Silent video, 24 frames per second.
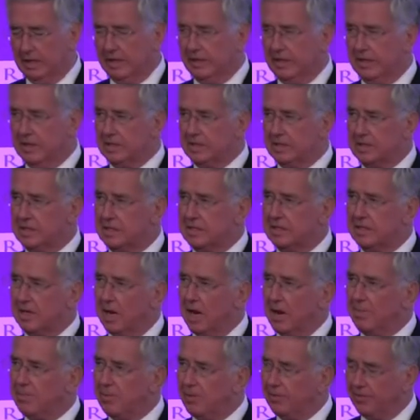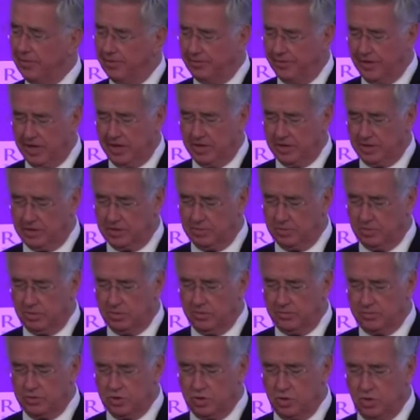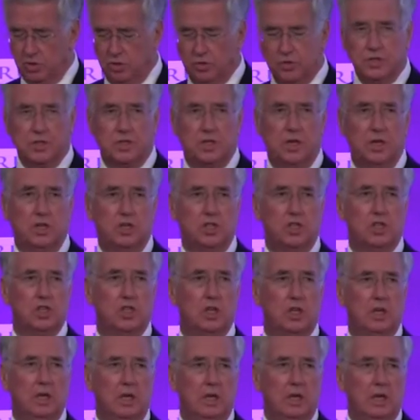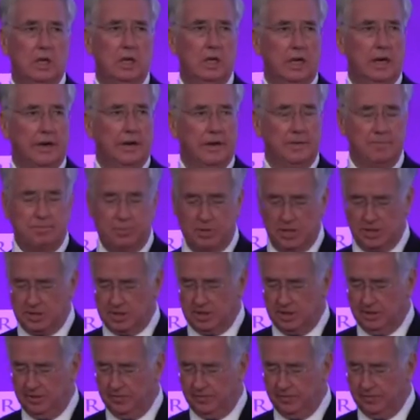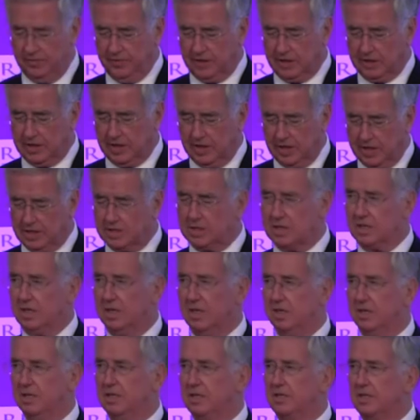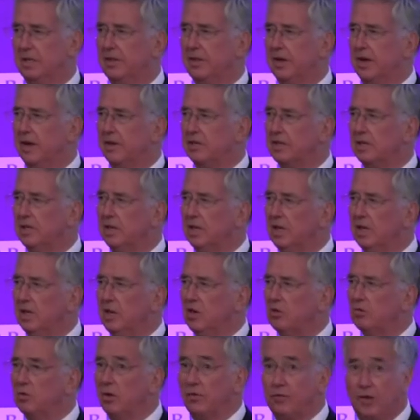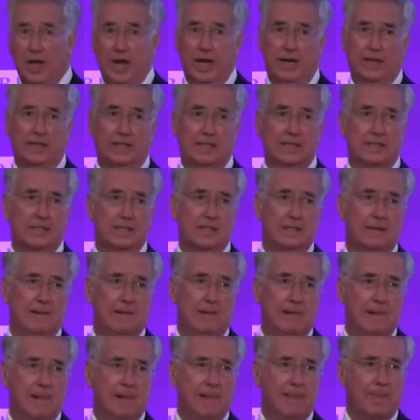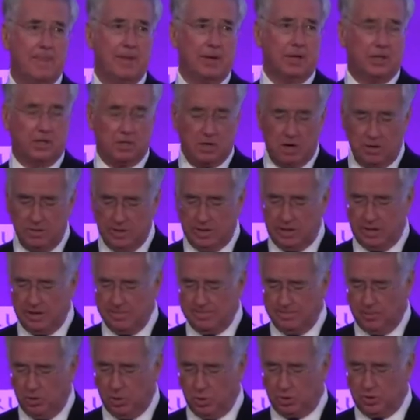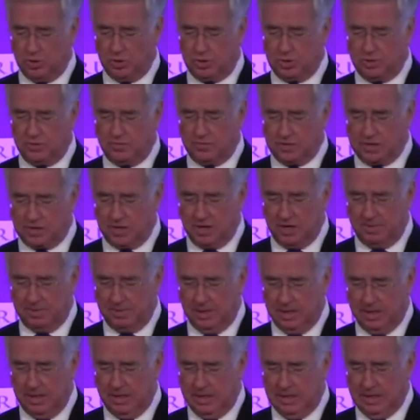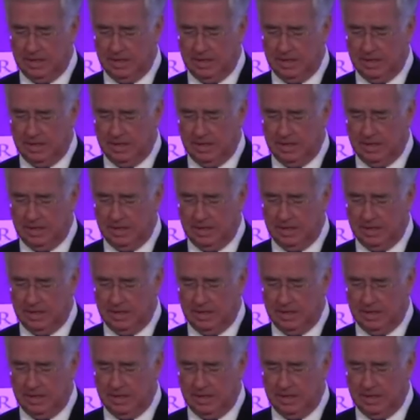this type of event would have drawn such an impressive cast list. And that reflects the growing importance of cyber